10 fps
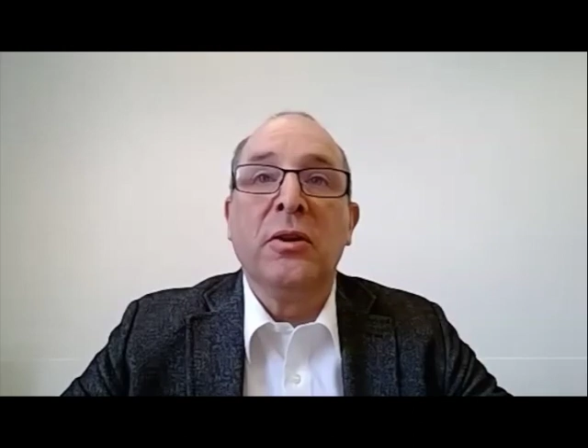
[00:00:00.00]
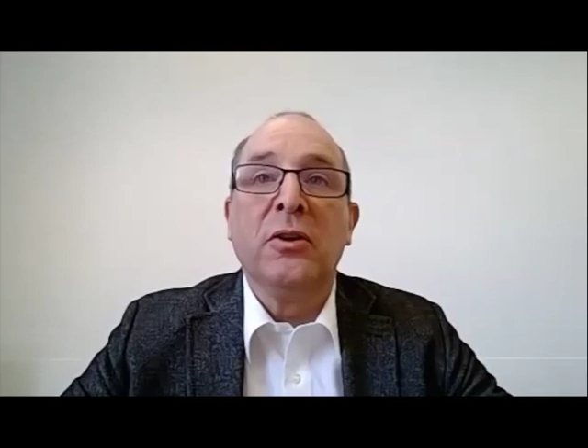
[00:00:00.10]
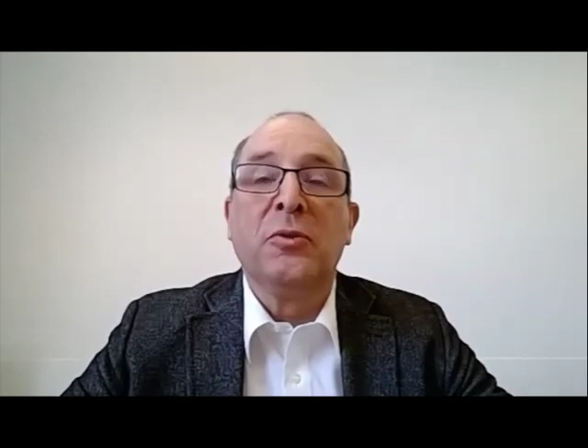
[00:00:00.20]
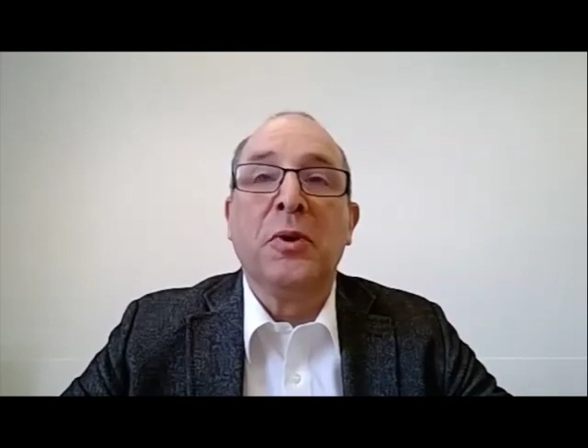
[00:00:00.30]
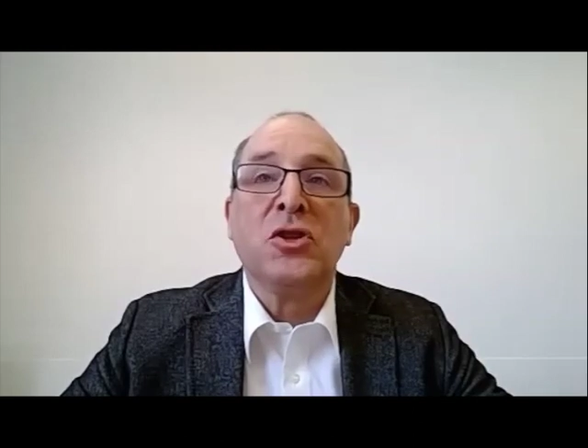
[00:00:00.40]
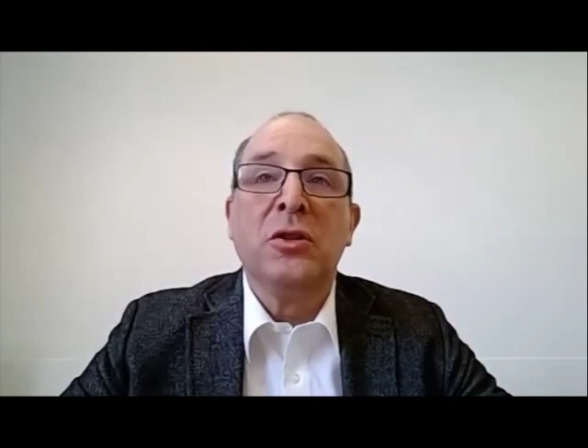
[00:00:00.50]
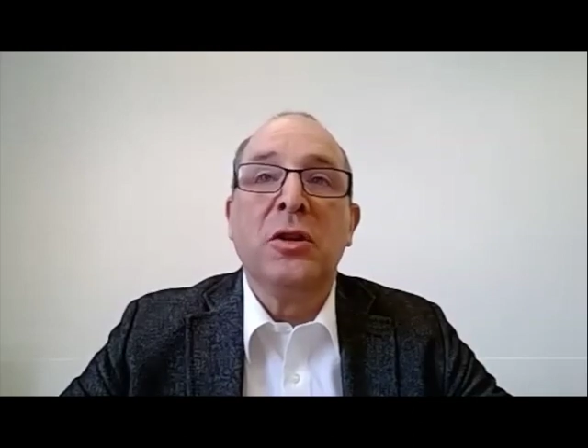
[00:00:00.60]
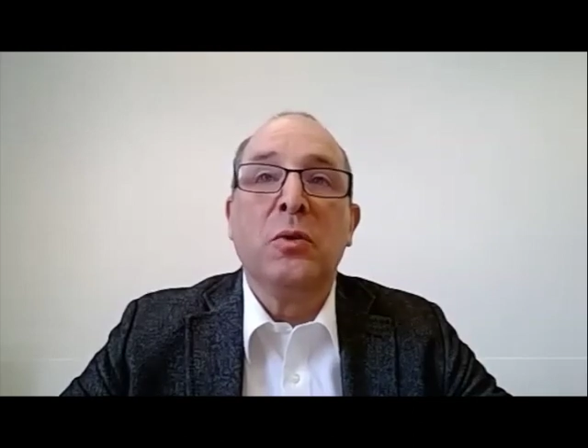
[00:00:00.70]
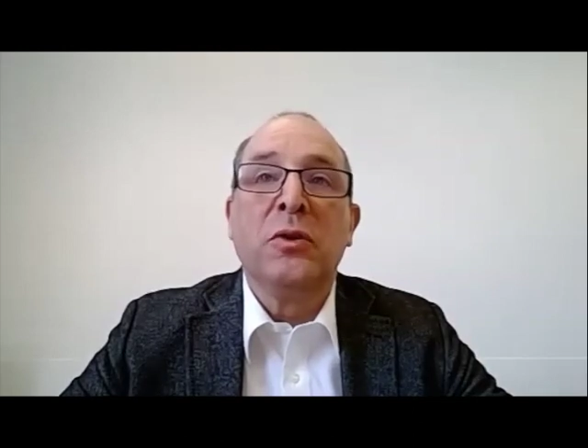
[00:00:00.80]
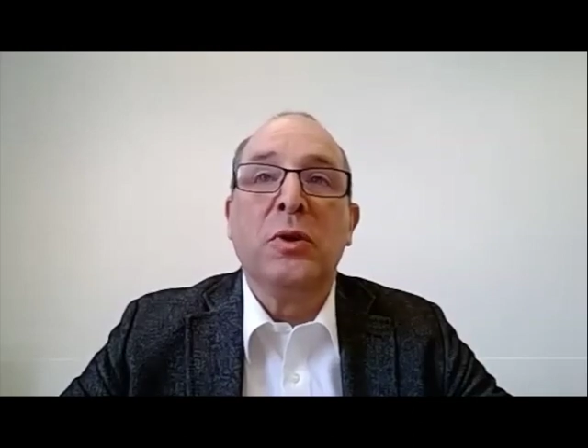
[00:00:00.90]

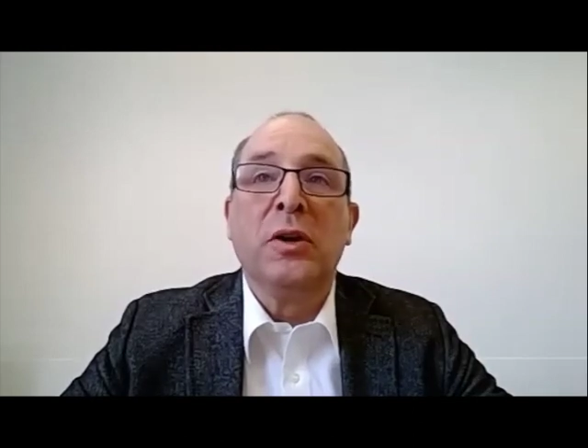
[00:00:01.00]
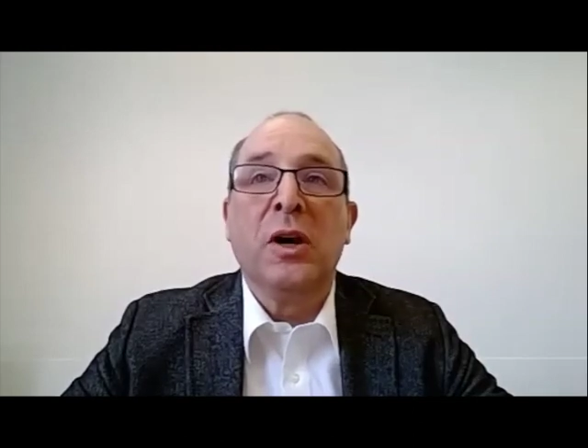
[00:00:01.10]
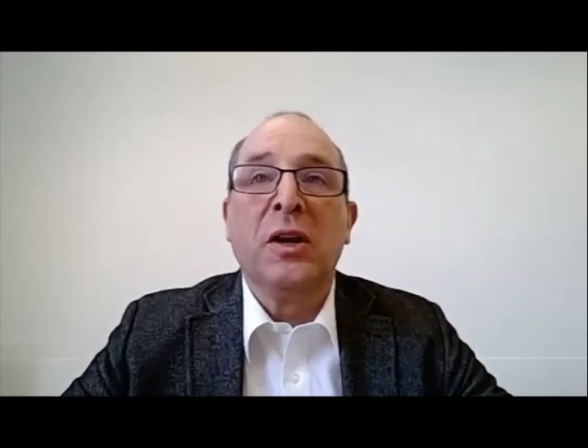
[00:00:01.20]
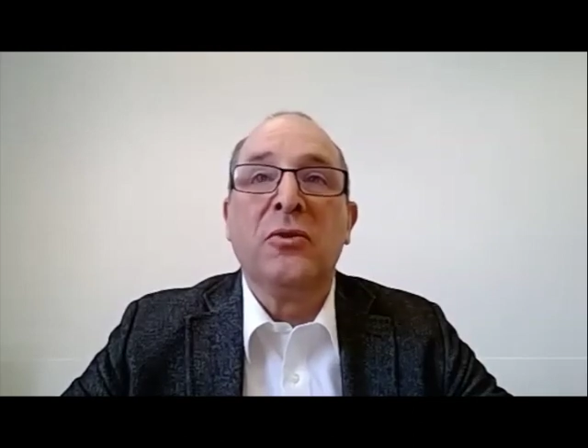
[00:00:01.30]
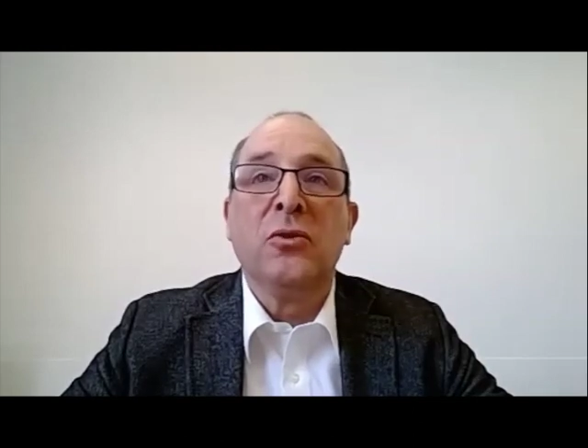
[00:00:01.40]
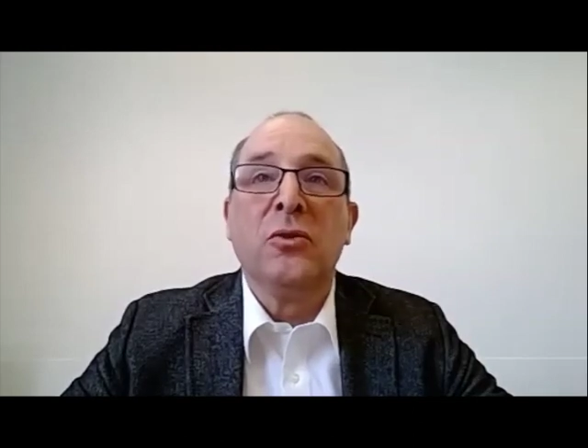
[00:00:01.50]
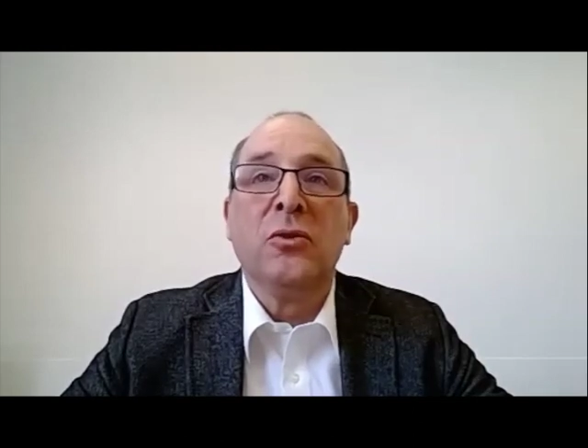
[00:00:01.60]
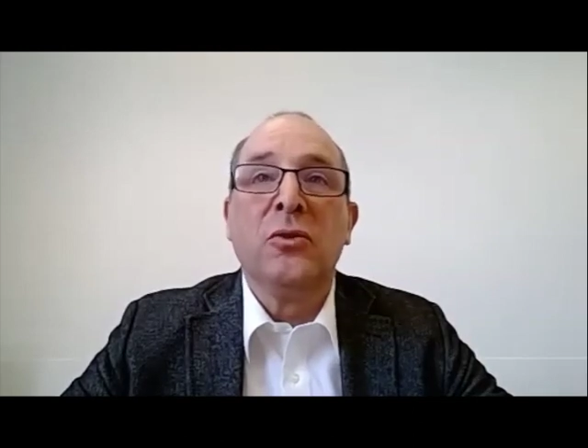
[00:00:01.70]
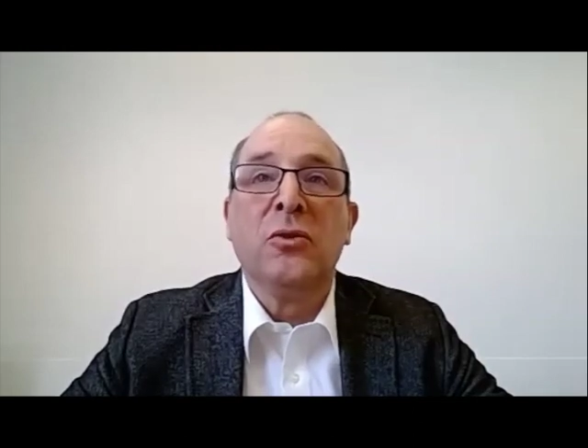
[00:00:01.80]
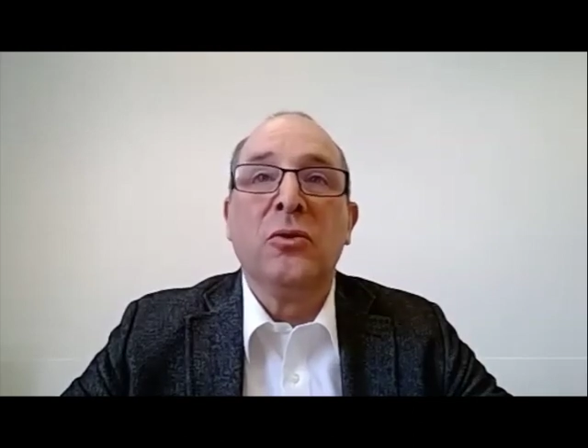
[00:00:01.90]
especially with regards to
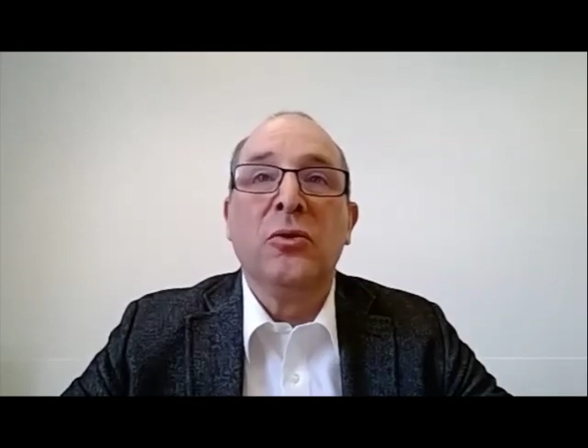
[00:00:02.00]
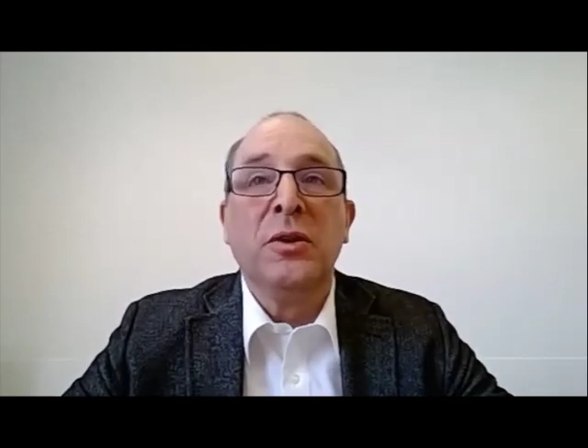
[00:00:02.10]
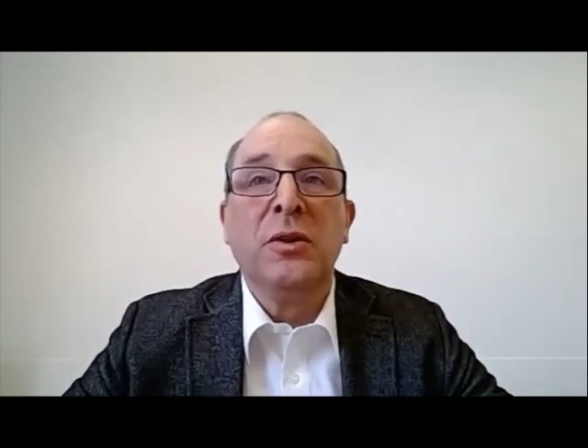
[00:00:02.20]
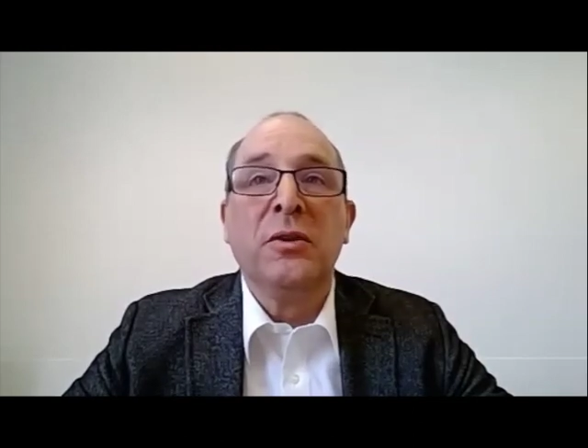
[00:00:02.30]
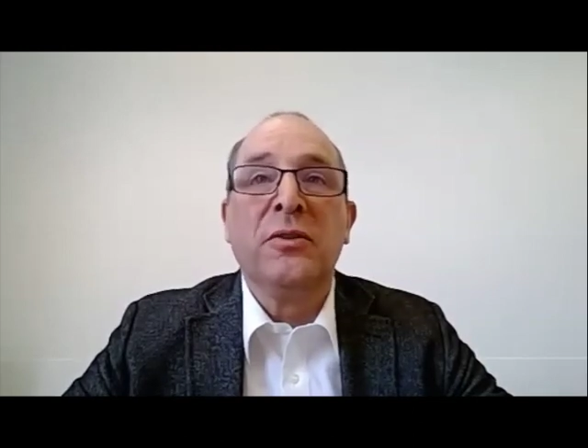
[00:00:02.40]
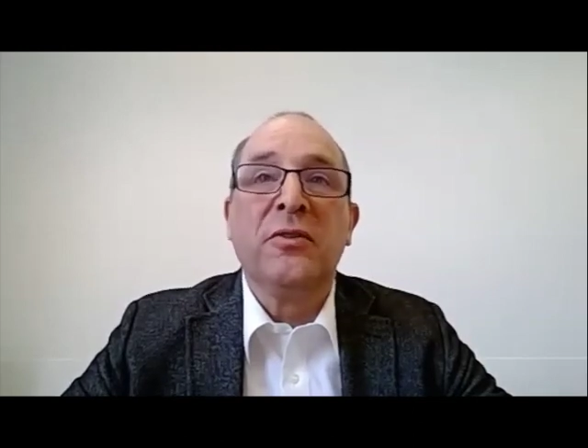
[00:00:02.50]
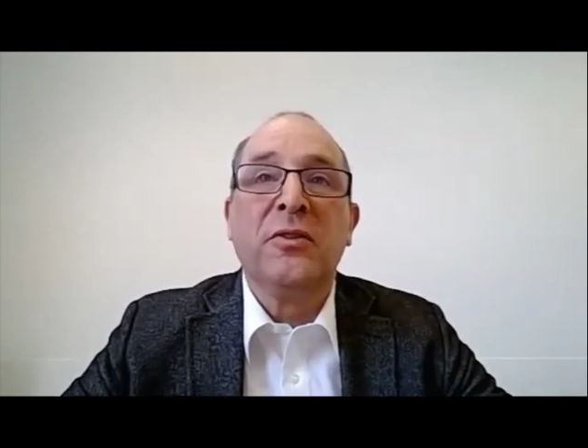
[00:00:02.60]
materials,